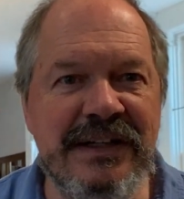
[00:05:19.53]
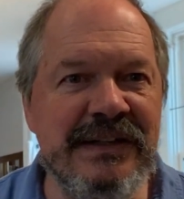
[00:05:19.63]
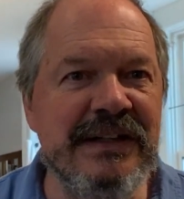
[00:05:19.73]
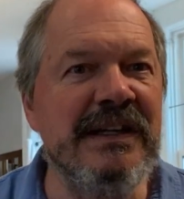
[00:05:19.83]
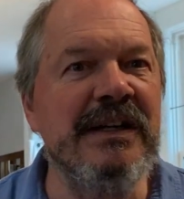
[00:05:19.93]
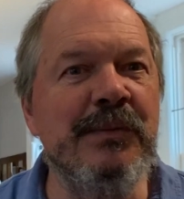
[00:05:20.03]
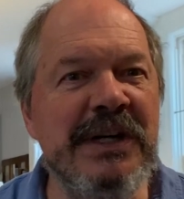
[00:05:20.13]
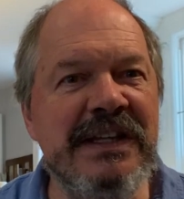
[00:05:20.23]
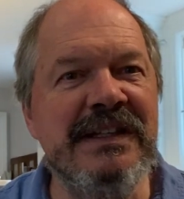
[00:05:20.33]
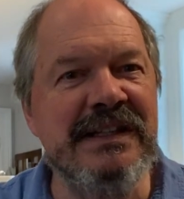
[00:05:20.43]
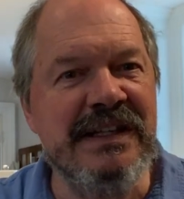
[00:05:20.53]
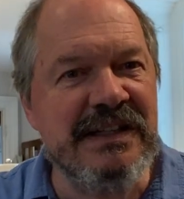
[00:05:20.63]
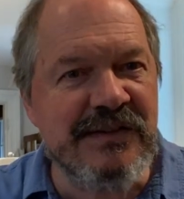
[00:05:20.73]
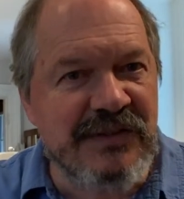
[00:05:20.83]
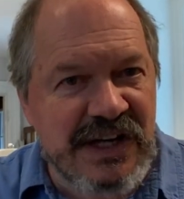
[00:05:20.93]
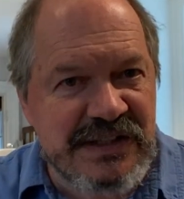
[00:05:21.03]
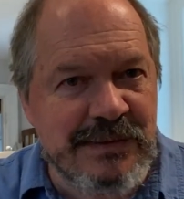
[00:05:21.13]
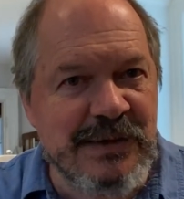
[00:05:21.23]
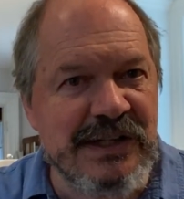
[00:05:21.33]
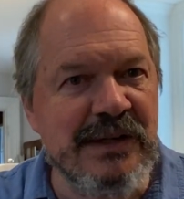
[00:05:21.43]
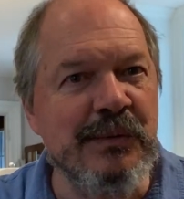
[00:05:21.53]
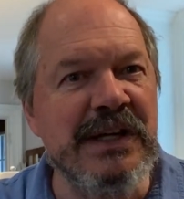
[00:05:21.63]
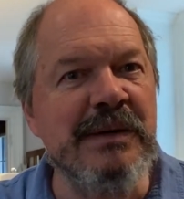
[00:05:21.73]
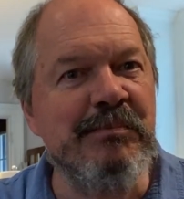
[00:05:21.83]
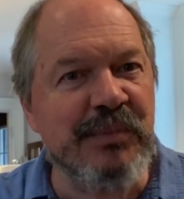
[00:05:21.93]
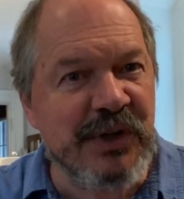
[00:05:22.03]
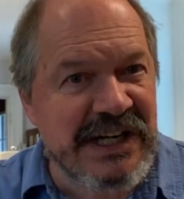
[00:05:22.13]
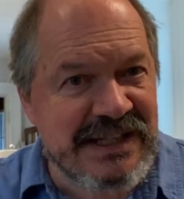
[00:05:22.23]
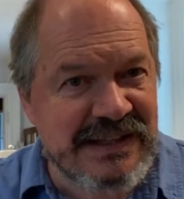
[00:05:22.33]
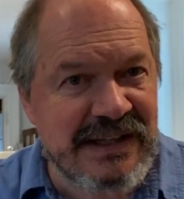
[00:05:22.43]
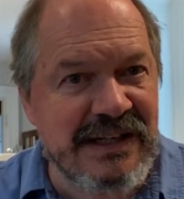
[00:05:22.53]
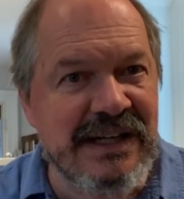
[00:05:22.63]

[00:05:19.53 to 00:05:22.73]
in a way that divides community, in a way that breaks it.